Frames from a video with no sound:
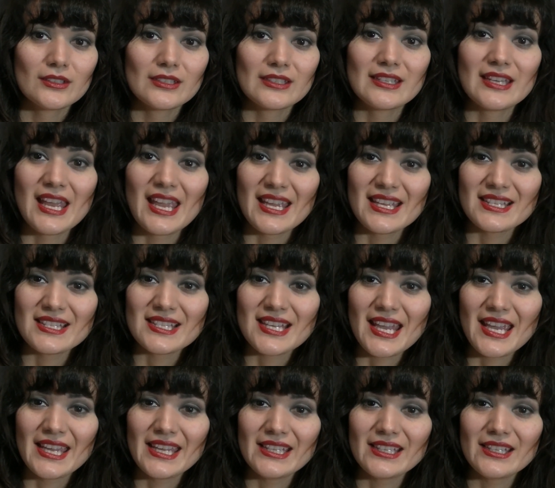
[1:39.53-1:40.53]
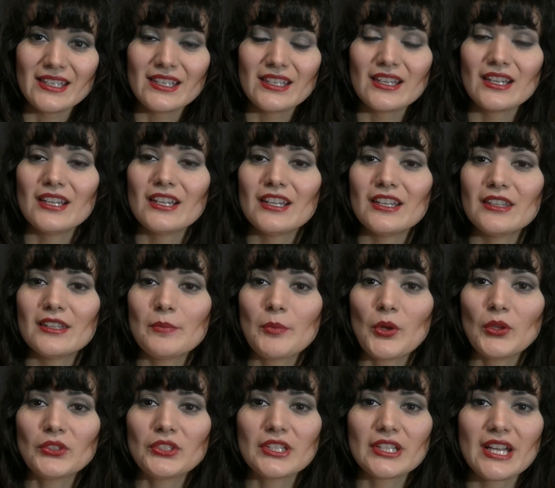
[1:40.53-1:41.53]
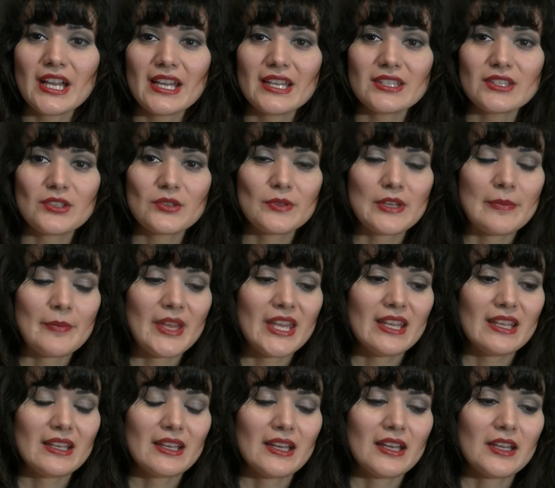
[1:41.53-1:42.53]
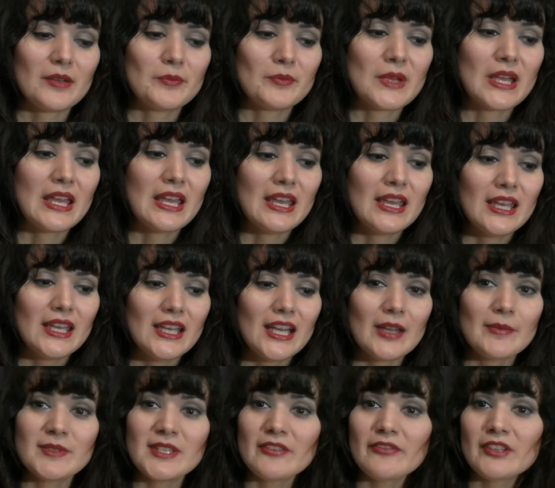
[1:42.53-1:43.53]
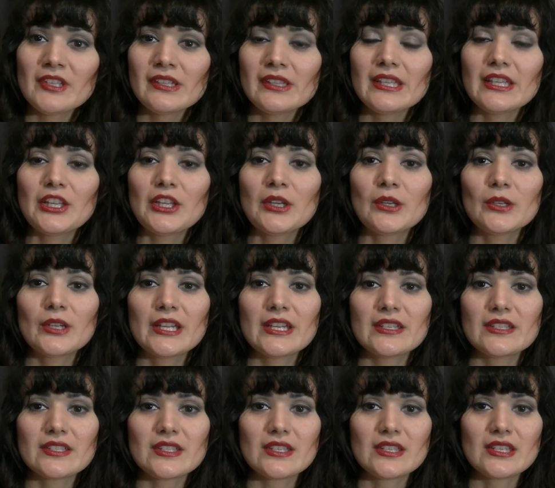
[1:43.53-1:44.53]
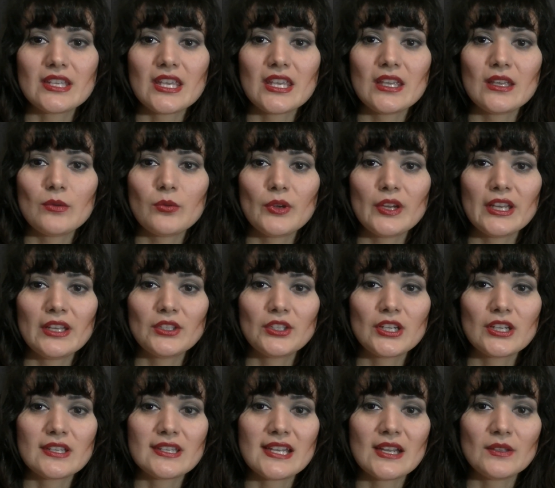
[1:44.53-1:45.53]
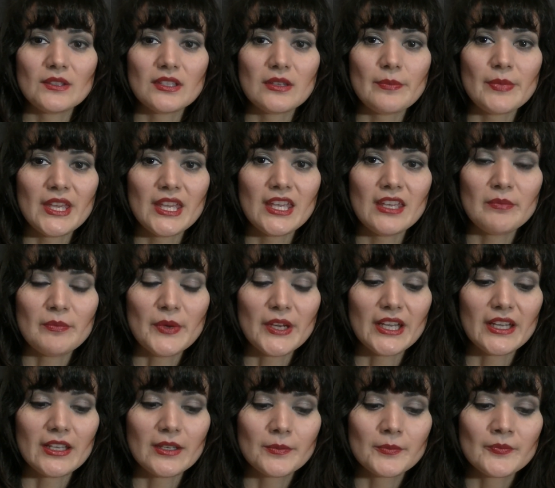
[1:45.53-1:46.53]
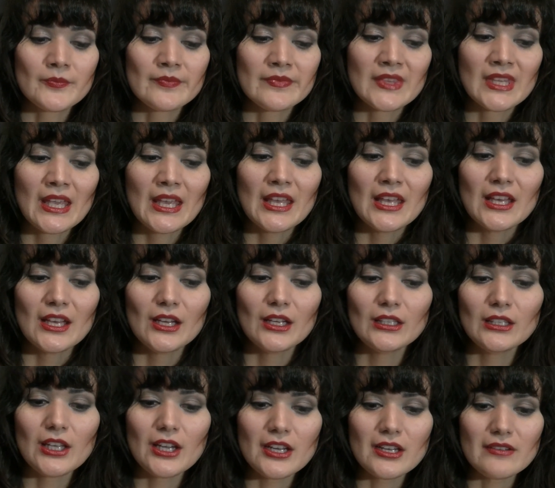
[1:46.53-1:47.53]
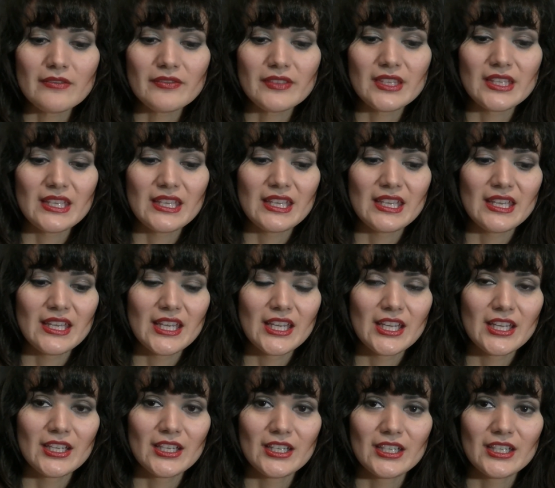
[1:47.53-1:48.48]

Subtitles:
naysaying the Poltergeist remake. I'm definitely curious to see what it turns out to be. But a lot of the